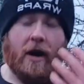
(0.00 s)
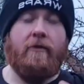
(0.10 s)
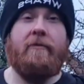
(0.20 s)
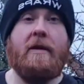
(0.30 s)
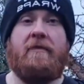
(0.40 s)

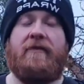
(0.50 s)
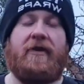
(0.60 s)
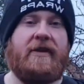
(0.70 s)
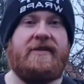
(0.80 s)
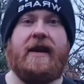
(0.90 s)
can't remember
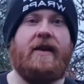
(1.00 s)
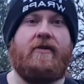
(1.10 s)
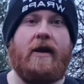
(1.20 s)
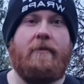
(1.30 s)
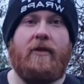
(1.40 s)
the exact
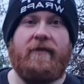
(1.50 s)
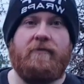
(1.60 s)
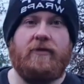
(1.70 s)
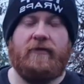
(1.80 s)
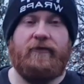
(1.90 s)
gram off
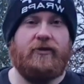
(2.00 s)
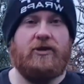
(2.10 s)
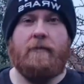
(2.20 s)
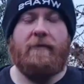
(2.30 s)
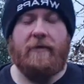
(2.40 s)
the
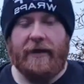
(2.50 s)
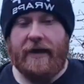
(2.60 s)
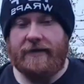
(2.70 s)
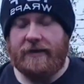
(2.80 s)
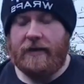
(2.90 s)
top of my
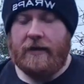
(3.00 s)
head.